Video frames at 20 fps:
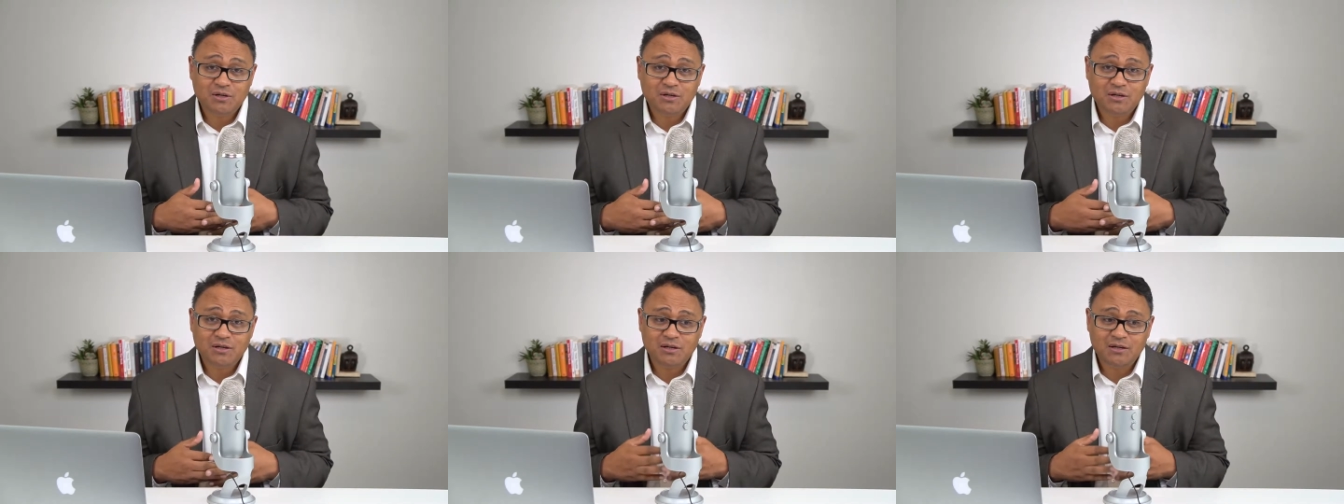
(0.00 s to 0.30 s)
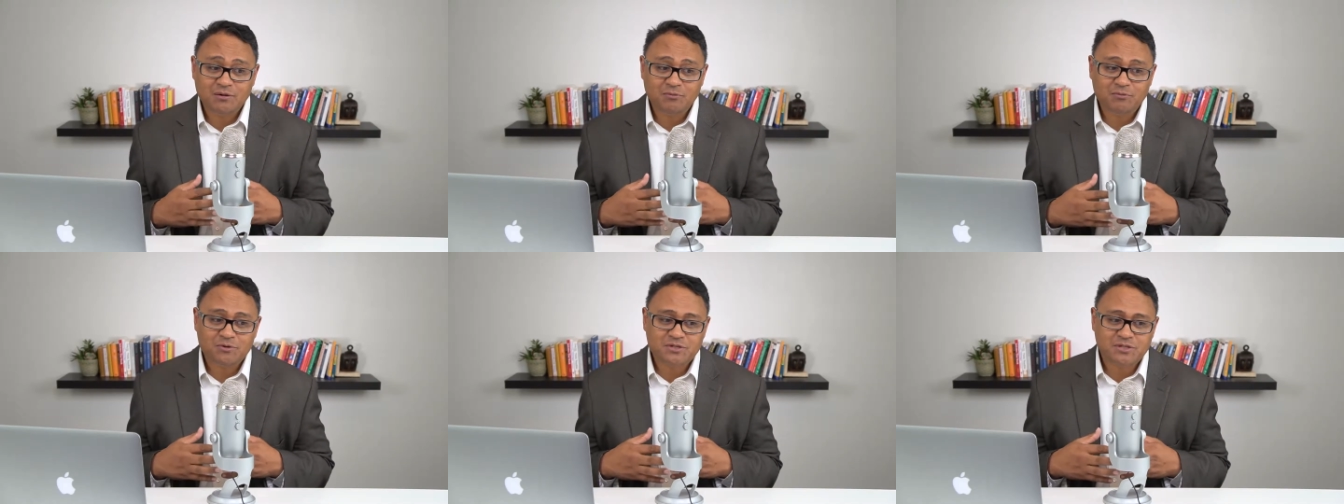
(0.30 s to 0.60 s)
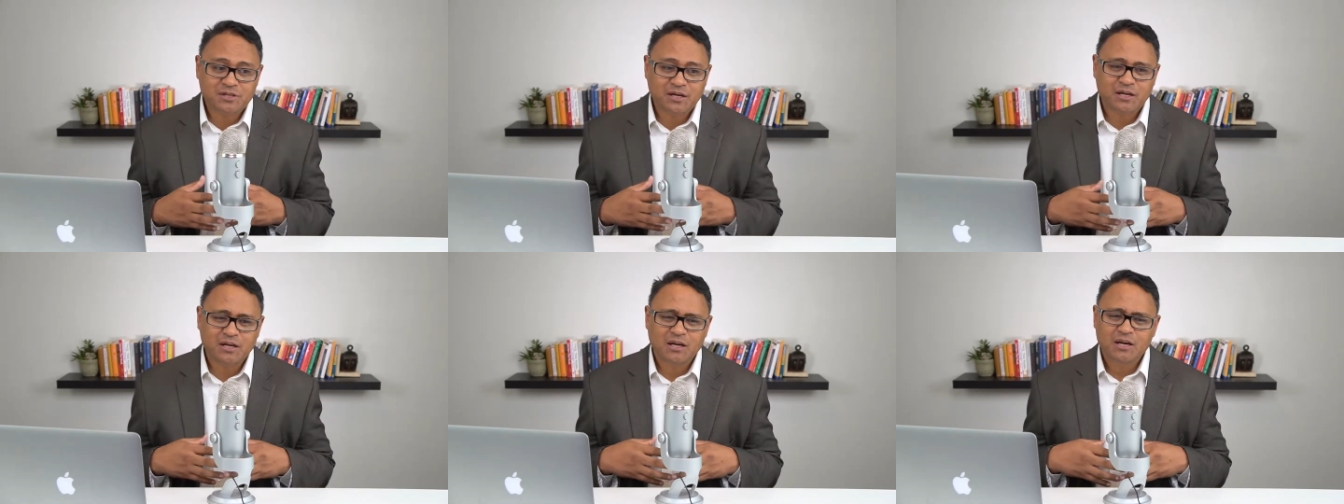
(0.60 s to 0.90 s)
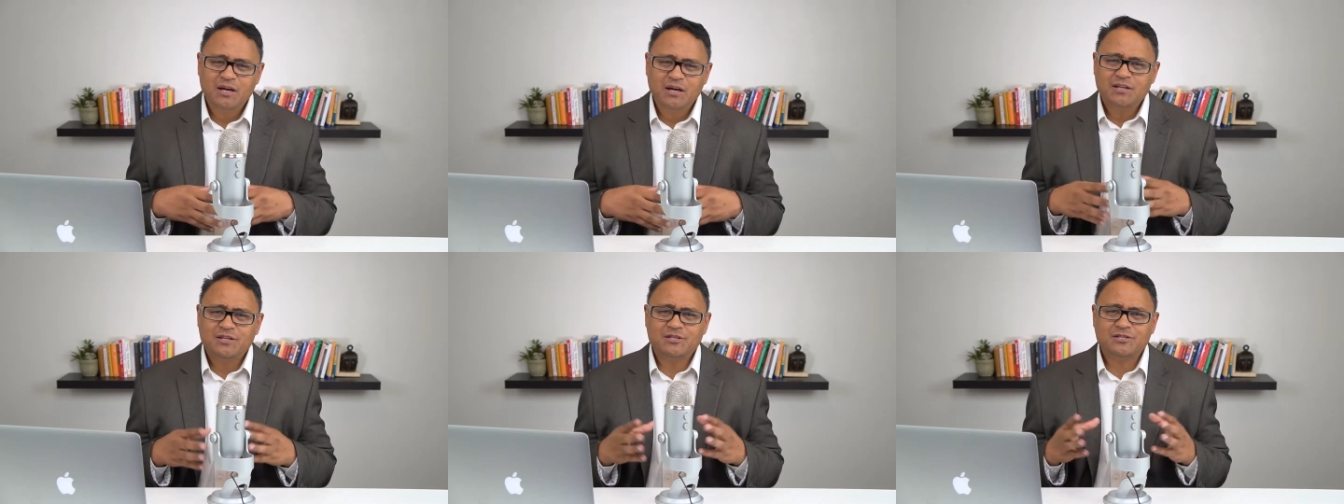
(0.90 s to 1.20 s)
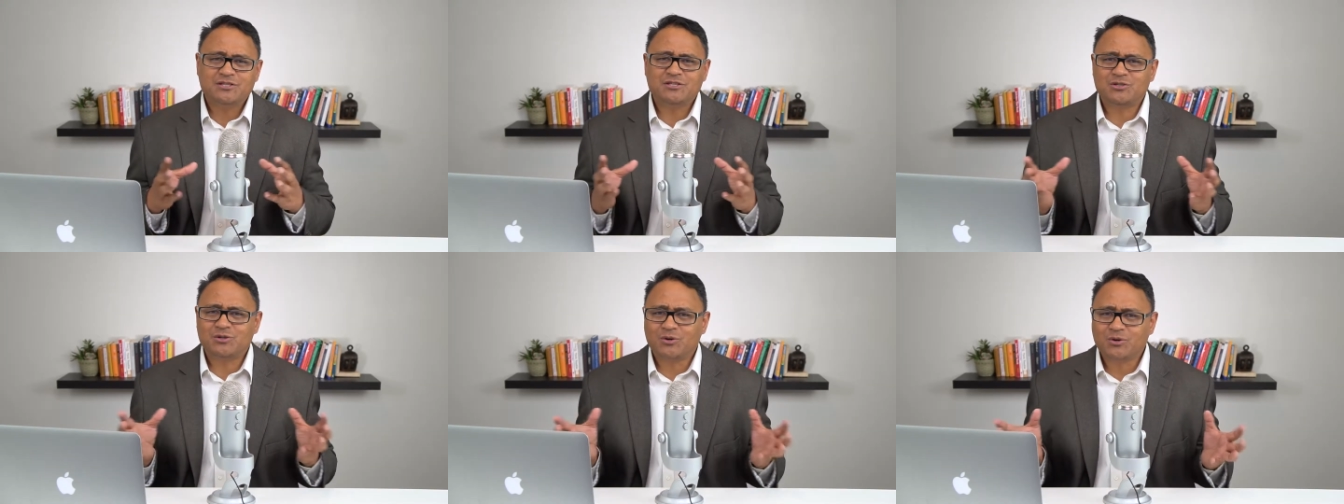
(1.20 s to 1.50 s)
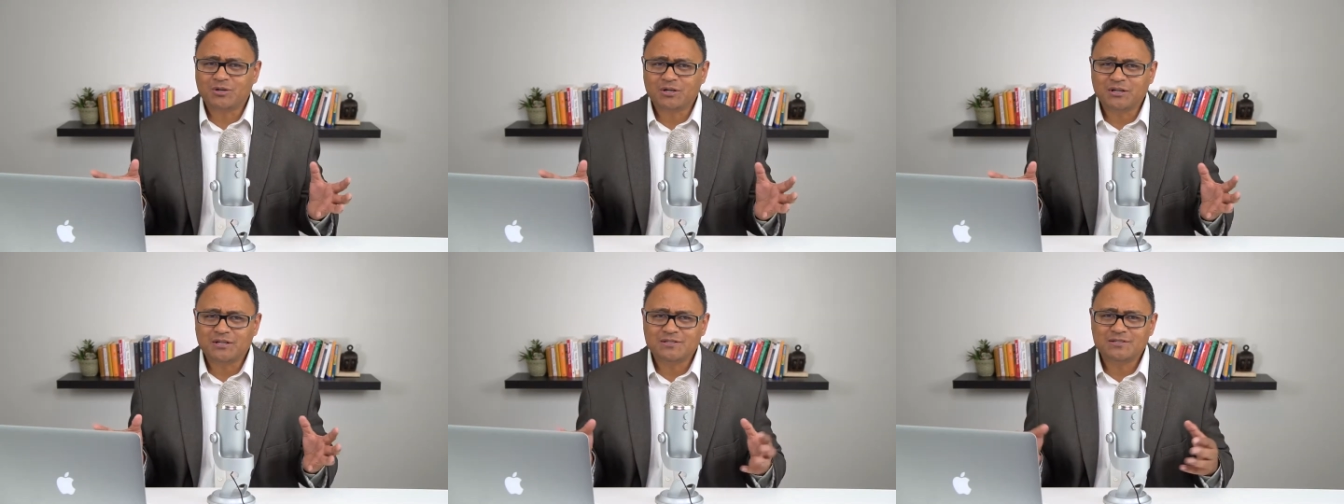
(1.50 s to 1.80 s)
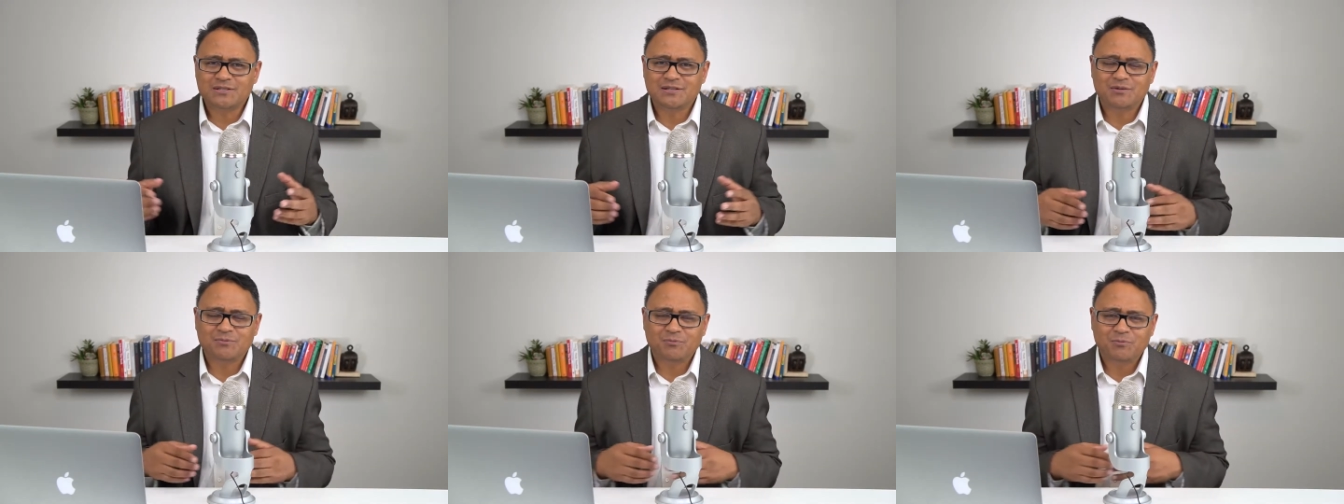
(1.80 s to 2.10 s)
And it was like the circus,
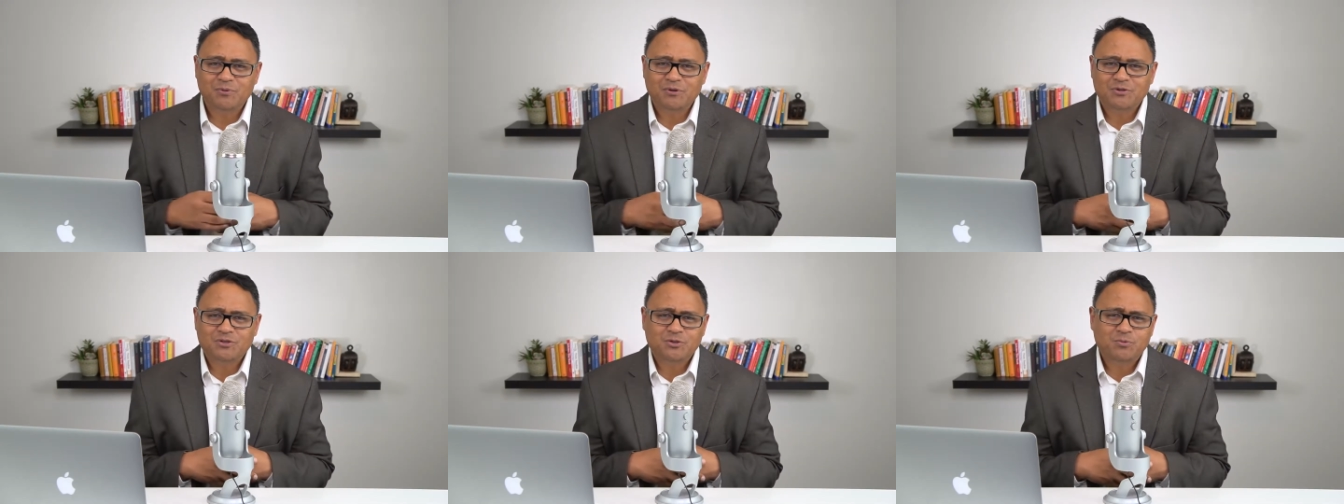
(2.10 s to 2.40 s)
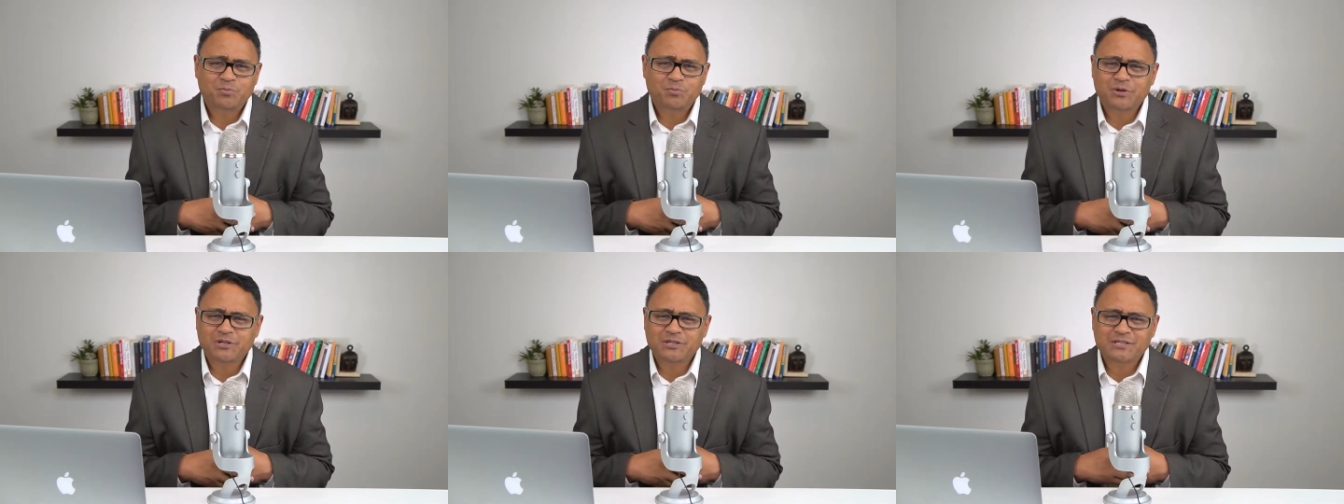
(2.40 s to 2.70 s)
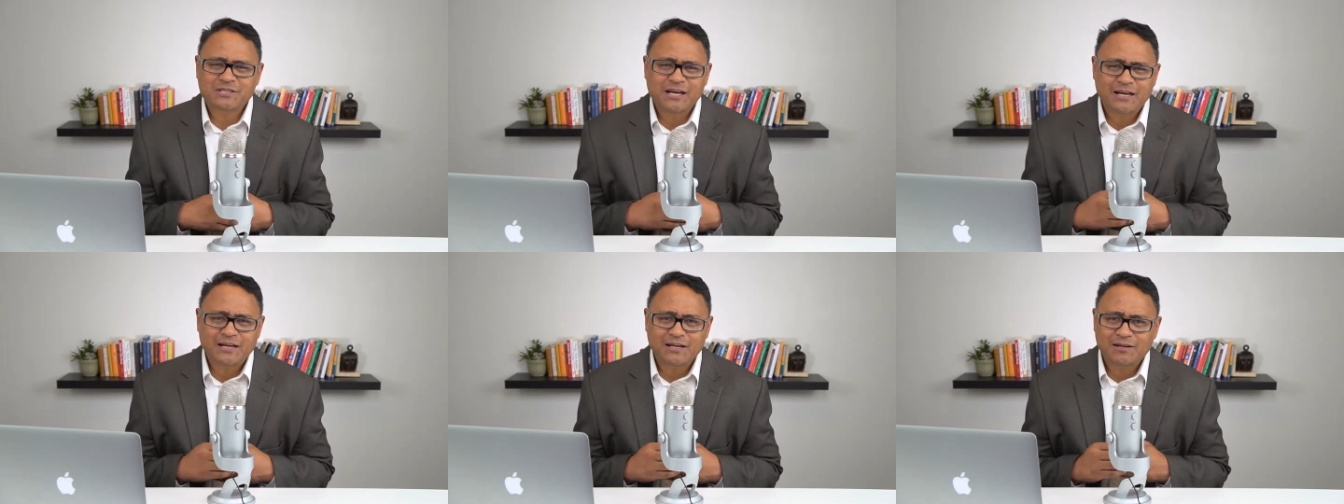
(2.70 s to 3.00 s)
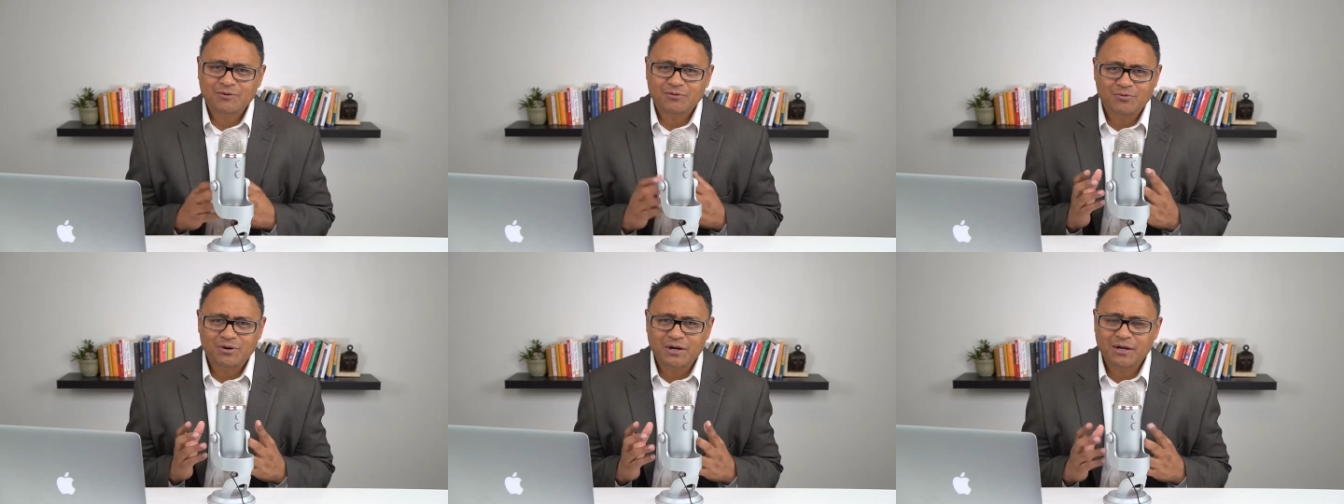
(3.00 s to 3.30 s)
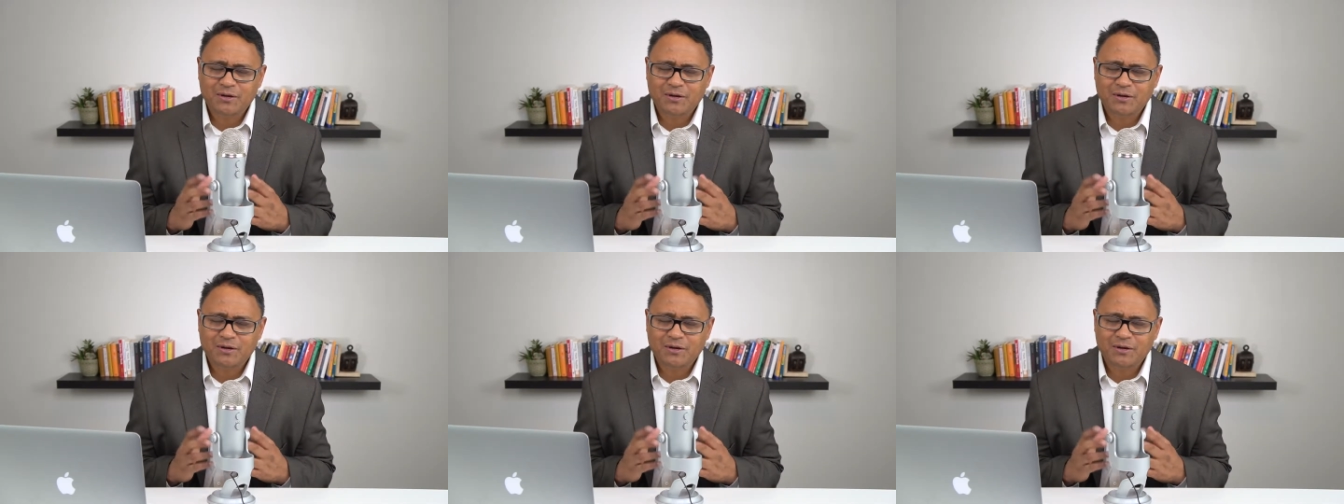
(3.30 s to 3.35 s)
and it was super exciting, right?